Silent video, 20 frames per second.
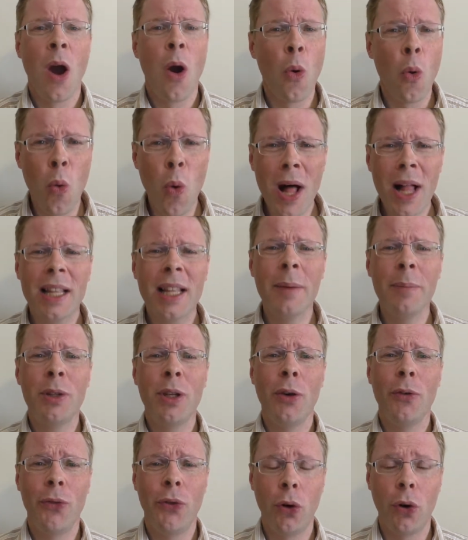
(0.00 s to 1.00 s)
Welcome
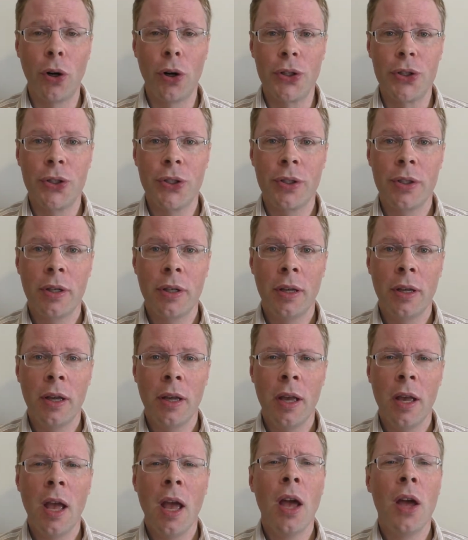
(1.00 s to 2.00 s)
dear viewers.
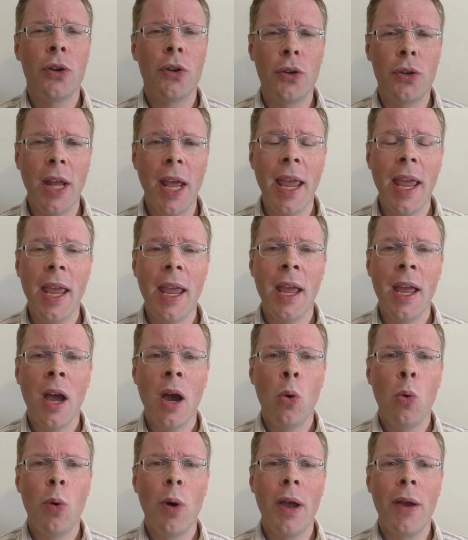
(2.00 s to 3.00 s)
Today
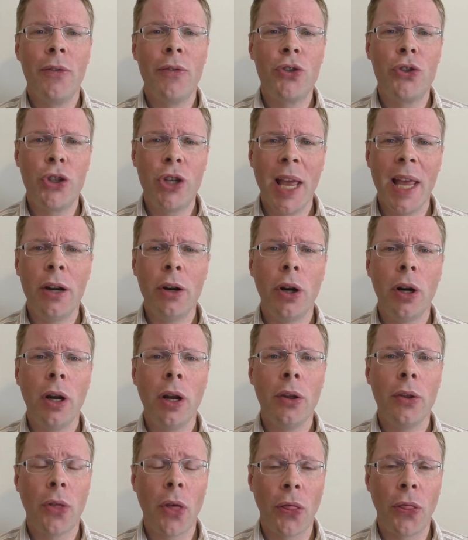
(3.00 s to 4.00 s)
we have January
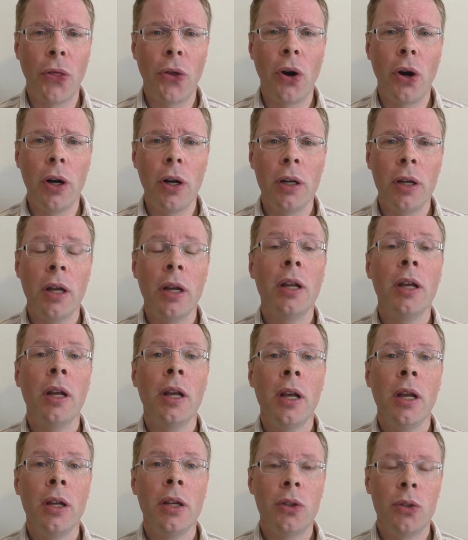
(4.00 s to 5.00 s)
the 3rd,
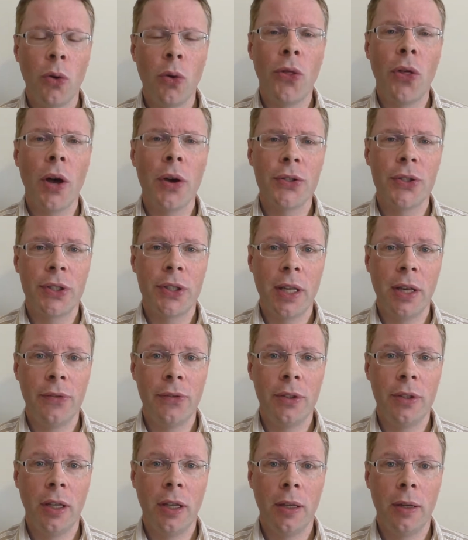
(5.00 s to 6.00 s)

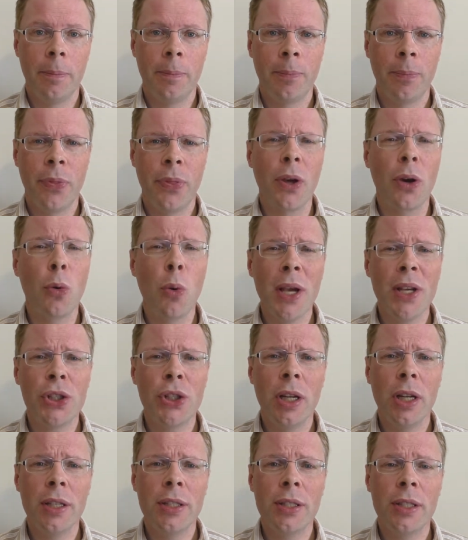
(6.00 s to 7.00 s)
2017. The
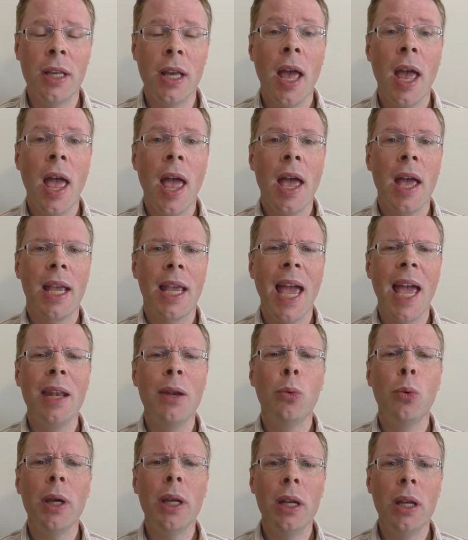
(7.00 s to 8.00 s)
question is,
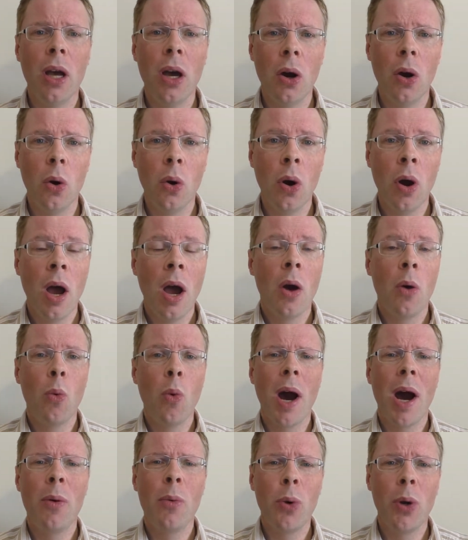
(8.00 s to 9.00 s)
can we know
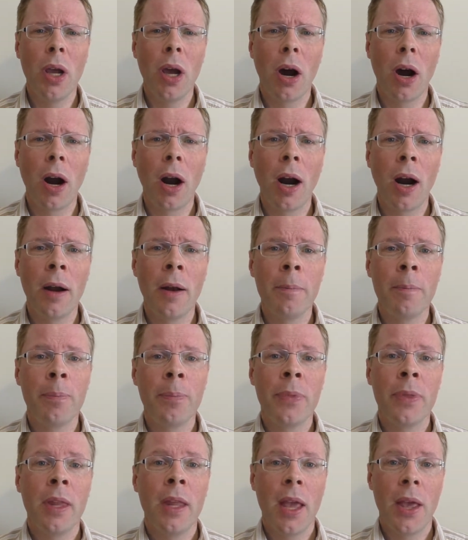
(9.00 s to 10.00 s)
where we are
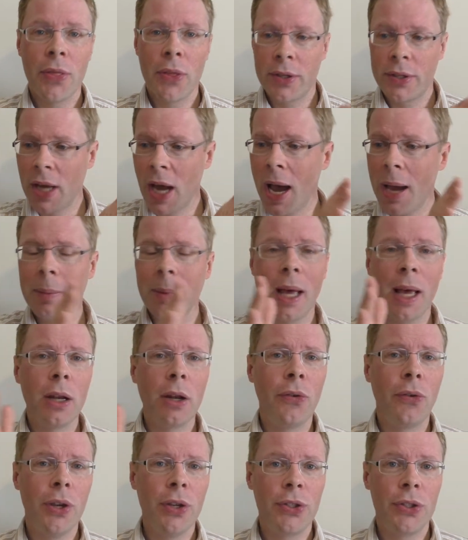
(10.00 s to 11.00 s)
in the timeline
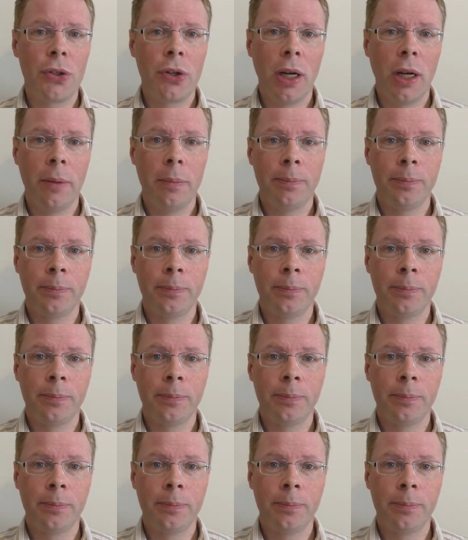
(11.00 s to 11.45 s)
of history?